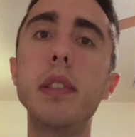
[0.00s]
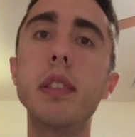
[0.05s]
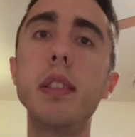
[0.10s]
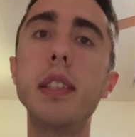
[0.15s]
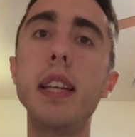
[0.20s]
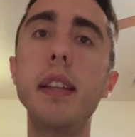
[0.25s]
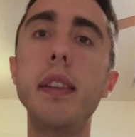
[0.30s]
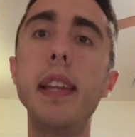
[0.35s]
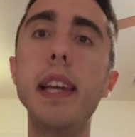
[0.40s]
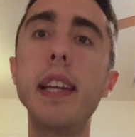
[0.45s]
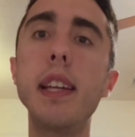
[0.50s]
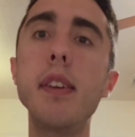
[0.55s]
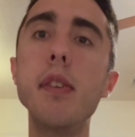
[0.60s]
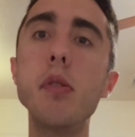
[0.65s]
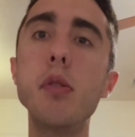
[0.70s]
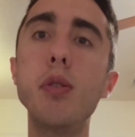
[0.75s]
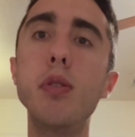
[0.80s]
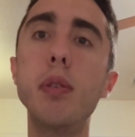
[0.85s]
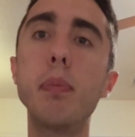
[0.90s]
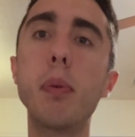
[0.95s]
to say thank you
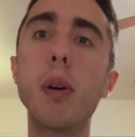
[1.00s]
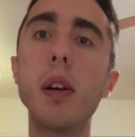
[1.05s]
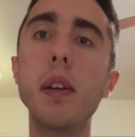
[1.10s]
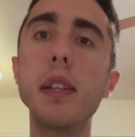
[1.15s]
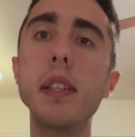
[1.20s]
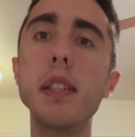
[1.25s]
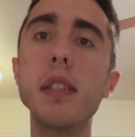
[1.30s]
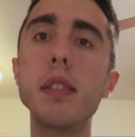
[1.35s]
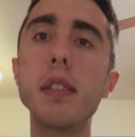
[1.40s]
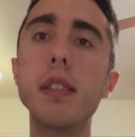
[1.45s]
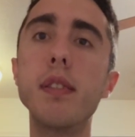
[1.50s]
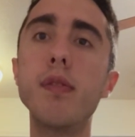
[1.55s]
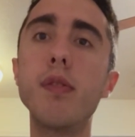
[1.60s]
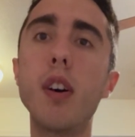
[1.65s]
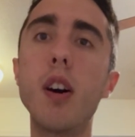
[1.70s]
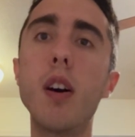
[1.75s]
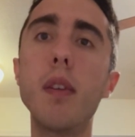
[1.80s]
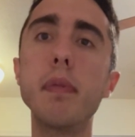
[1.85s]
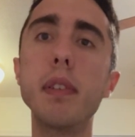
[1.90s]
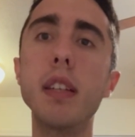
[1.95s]
to the parties
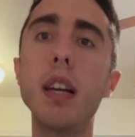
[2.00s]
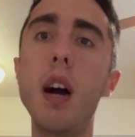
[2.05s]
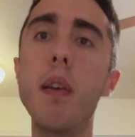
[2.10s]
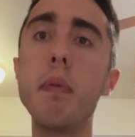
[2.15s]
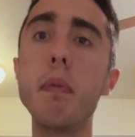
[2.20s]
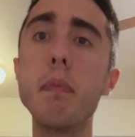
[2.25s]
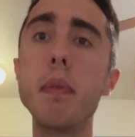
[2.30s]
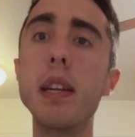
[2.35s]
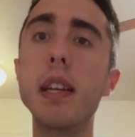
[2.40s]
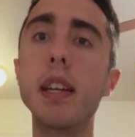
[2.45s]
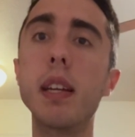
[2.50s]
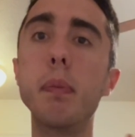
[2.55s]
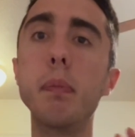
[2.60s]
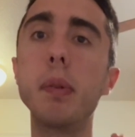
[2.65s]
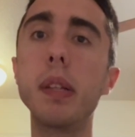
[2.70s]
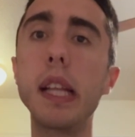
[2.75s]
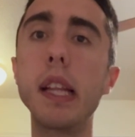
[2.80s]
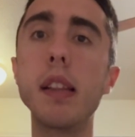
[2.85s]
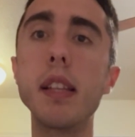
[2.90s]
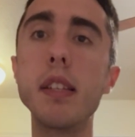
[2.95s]
involved in helping me
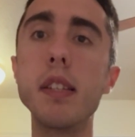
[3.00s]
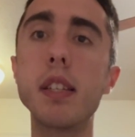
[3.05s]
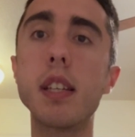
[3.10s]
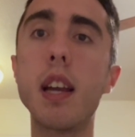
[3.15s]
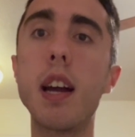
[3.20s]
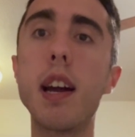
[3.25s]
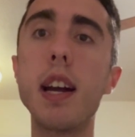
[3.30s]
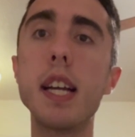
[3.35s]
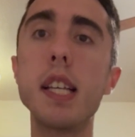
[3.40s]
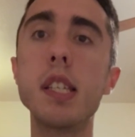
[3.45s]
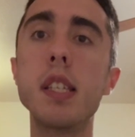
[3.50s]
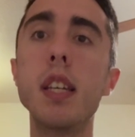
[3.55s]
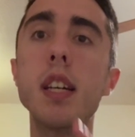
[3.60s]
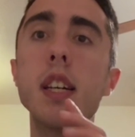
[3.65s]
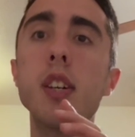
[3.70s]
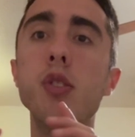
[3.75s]
complete these guys.